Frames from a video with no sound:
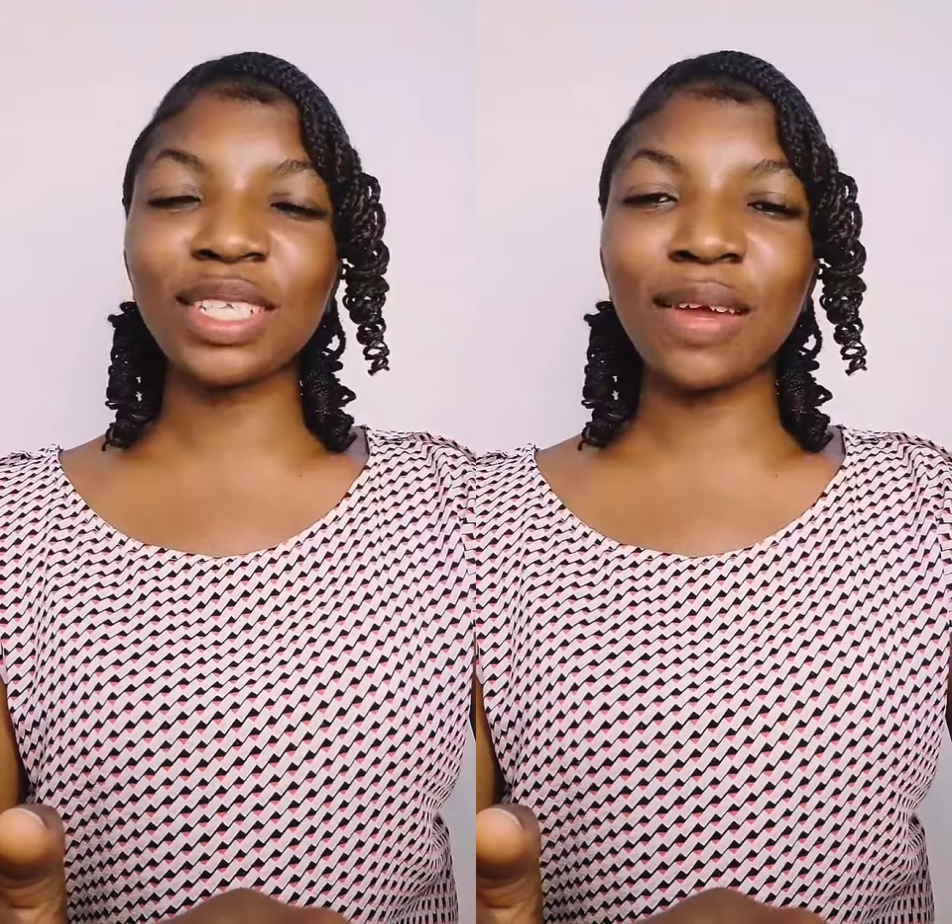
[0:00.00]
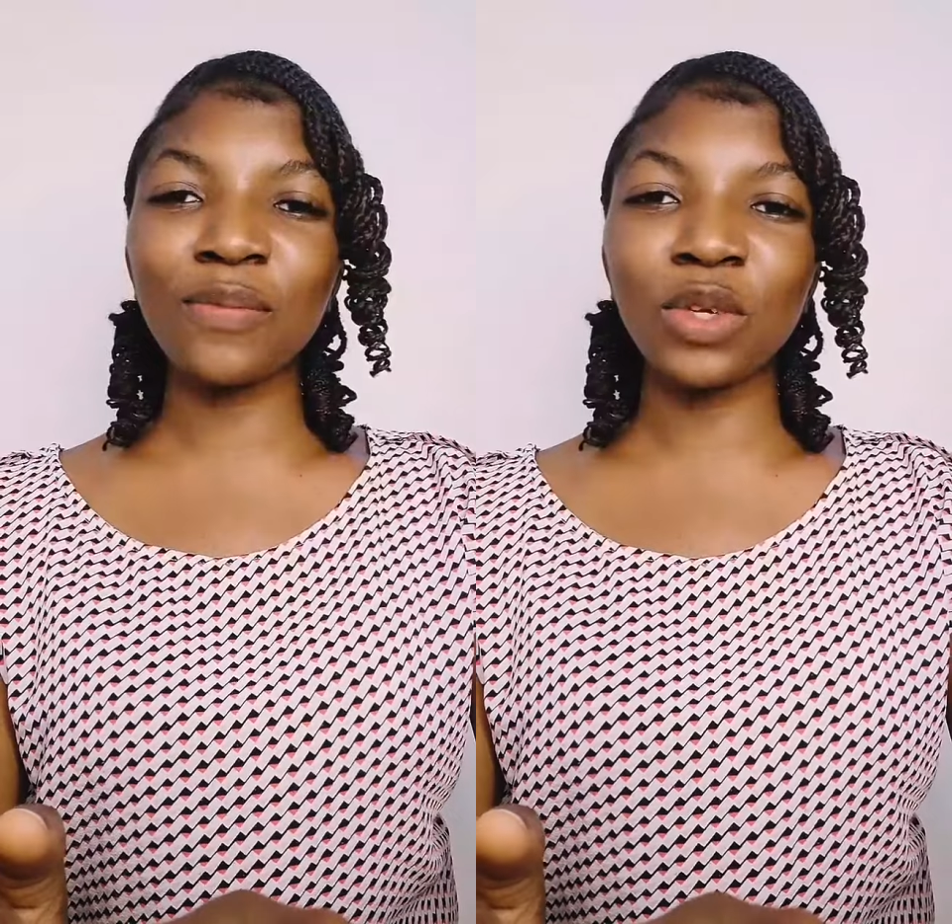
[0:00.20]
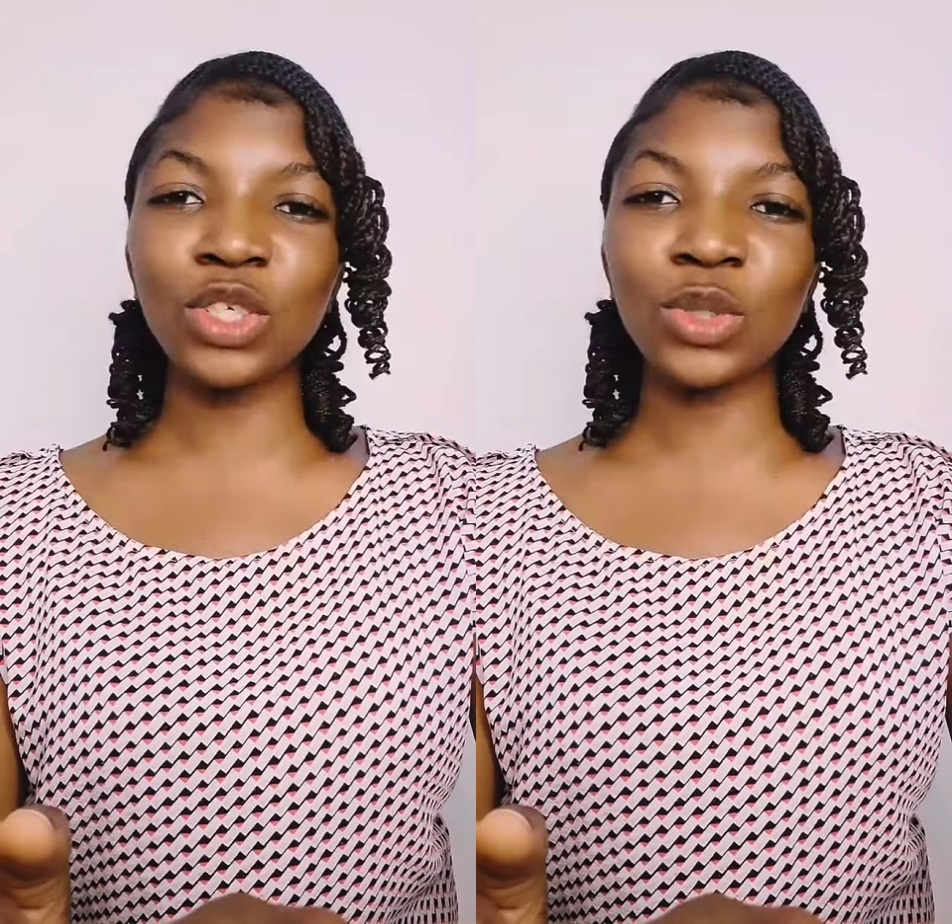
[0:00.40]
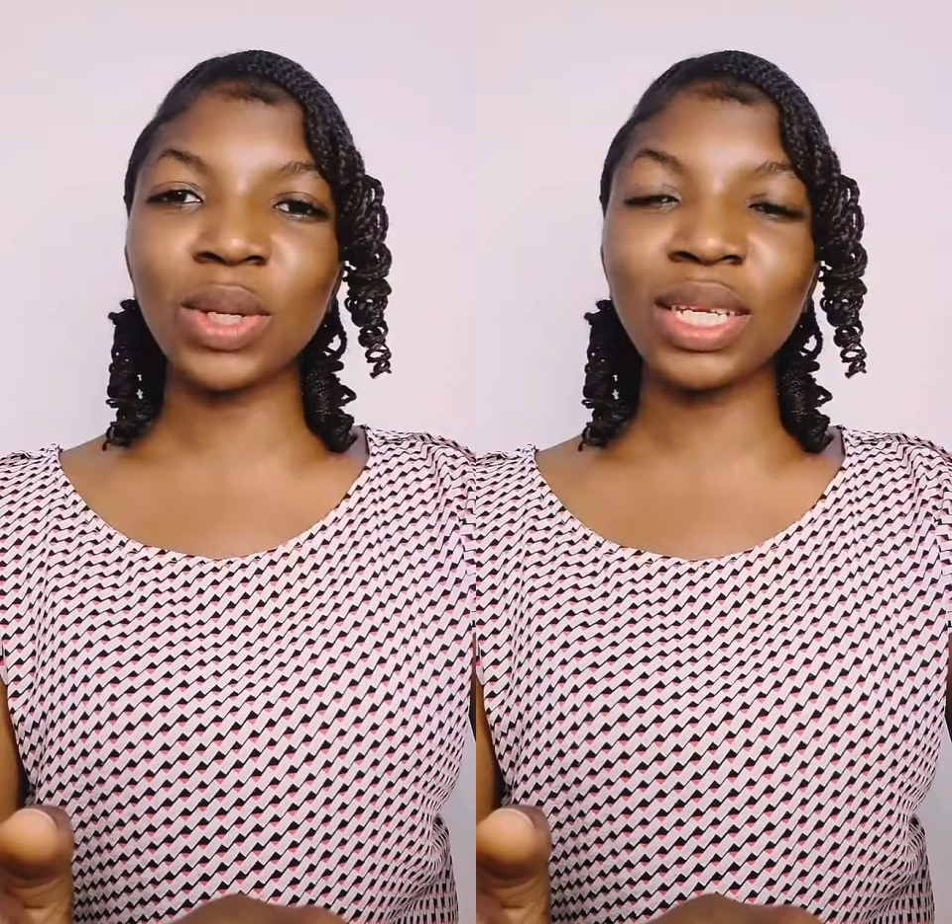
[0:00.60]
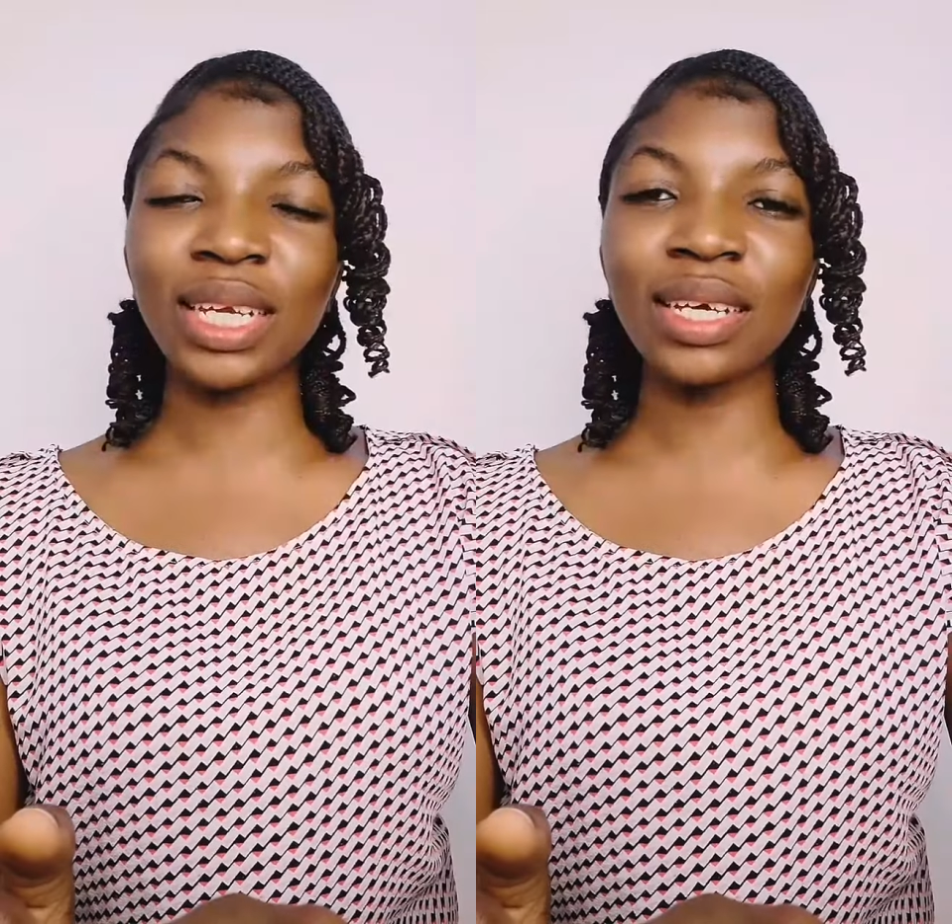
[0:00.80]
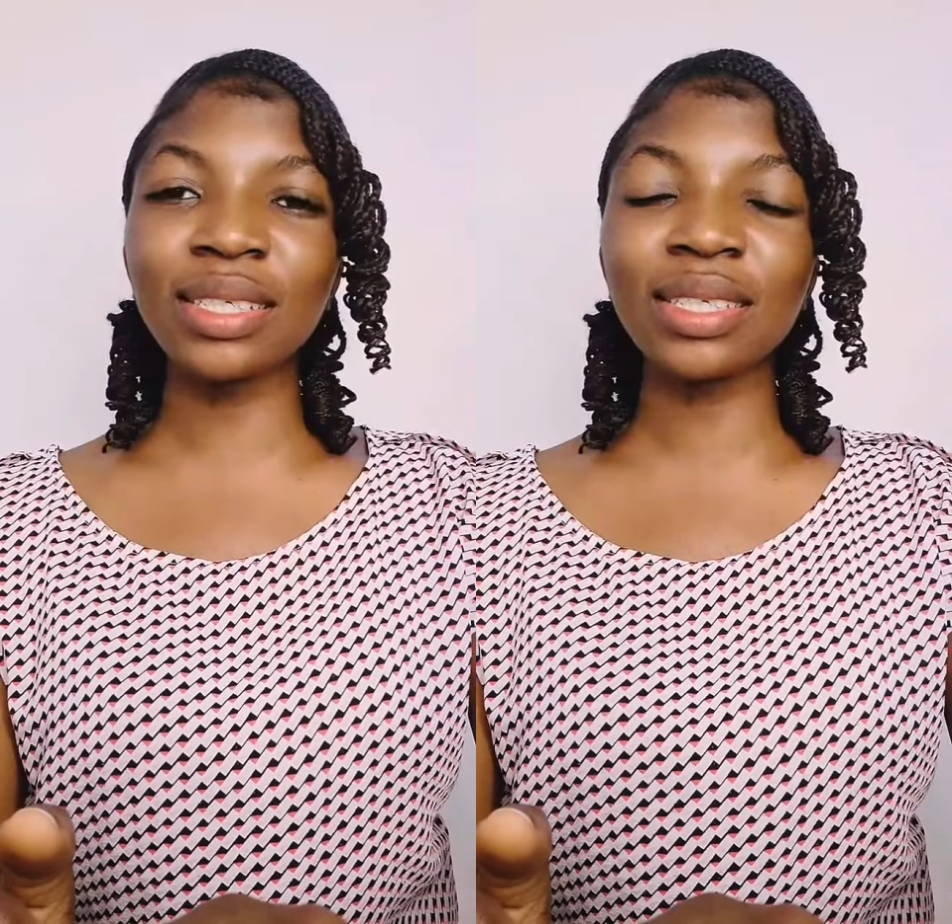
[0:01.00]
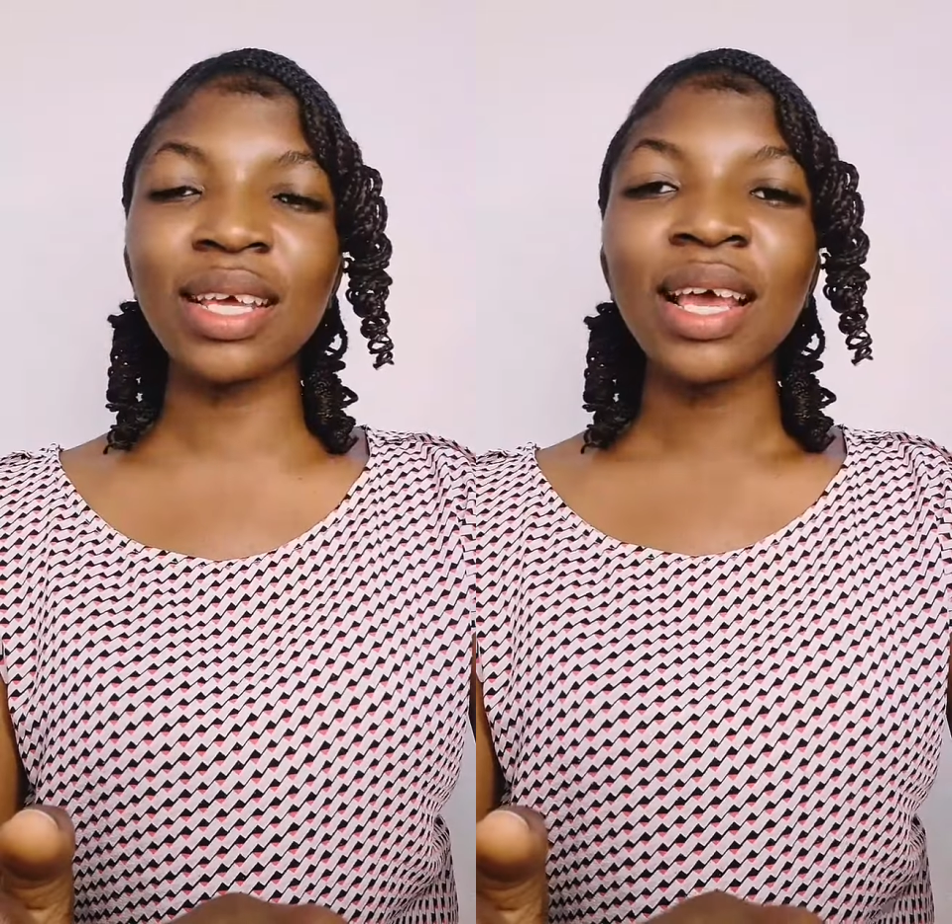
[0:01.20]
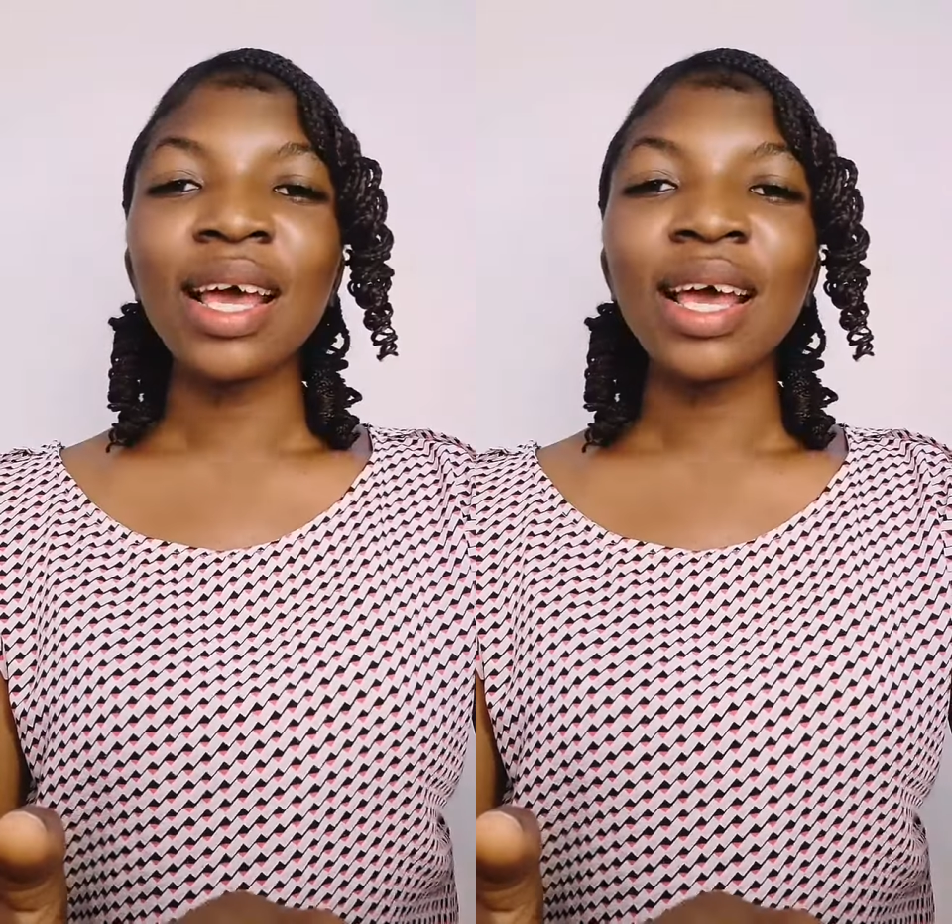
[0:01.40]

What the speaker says: time you're joining us.